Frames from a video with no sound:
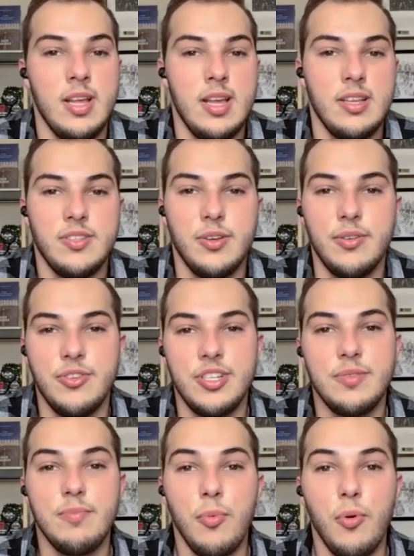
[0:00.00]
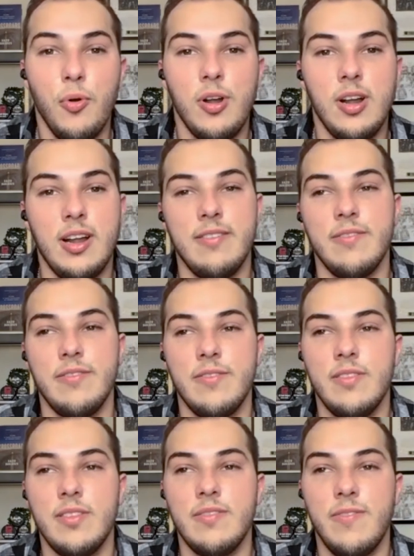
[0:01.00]
So it was just more of
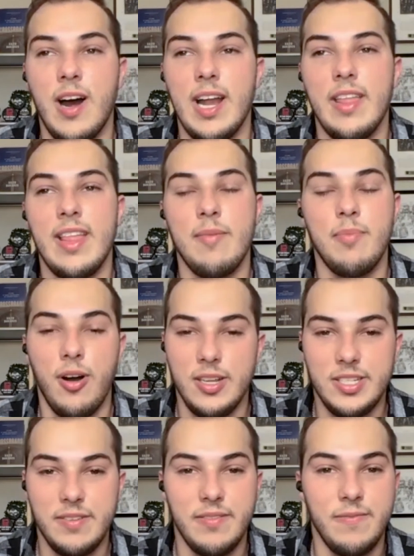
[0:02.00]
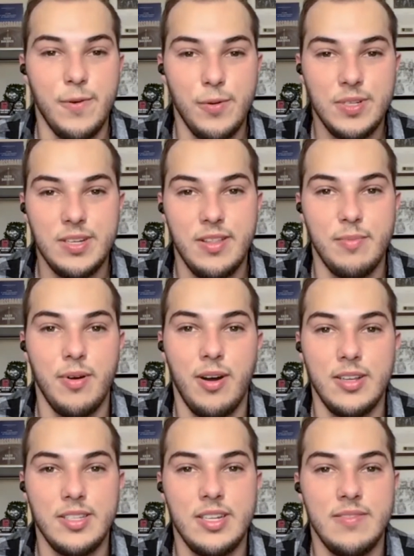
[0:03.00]
finding that positive and focusing on the
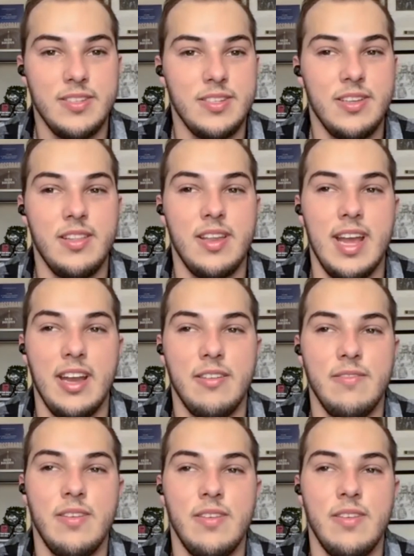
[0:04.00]
positive instead of the negative